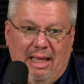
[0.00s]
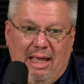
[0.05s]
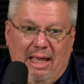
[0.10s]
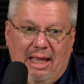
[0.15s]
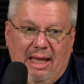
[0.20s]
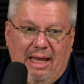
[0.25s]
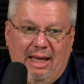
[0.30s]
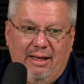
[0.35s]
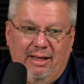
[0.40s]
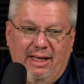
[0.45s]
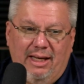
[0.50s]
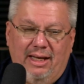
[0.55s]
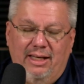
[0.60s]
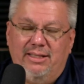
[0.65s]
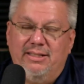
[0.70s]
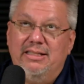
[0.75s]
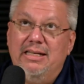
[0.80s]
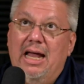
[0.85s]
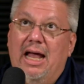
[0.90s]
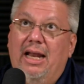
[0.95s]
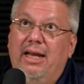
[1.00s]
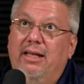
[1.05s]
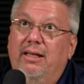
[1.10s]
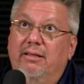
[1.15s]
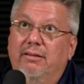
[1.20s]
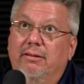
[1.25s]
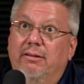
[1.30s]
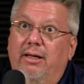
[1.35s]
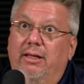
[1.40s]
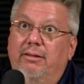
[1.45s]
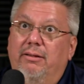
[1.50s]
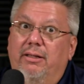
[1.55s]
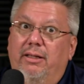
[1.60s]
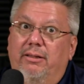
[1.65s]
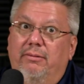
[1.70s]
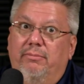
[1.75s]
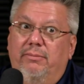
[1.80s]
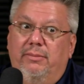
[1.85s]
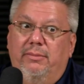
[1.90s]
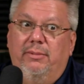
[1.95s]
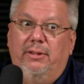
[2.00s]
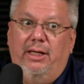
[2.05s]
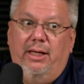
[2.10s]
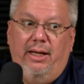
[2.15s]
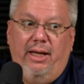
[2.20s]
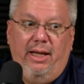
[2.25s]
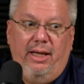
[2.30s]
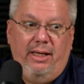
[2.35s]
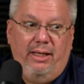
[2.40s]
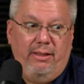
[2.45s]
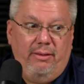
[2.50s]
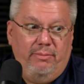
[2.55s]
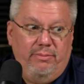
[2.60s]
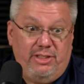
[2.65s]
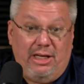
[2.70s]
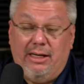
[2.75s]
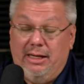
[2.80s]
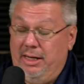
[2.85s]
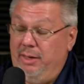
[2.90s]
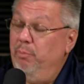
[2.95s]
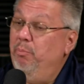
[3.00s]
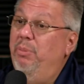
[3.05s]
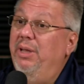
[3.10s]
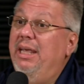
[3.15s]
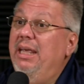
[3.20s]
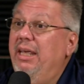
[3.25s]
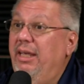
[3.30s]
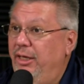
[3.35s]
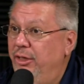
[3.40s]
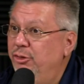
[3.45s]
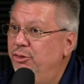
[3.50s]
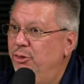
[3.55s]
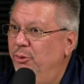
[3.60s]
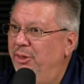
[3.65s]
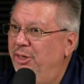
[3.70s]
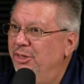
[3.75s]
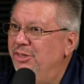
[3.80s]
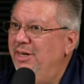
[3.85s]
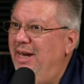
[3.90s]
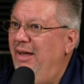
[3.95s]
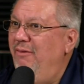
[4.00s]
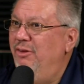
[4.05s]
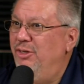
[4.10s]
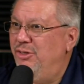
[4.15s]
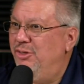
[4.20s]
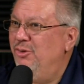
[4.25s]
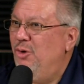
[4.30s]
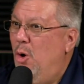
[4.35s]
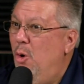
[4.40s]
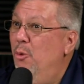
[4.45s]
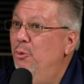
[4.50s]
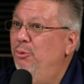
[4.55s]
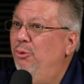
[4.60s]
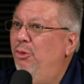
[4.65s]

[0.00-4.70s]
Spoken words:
it's not a sentient being, so it doesn't have its own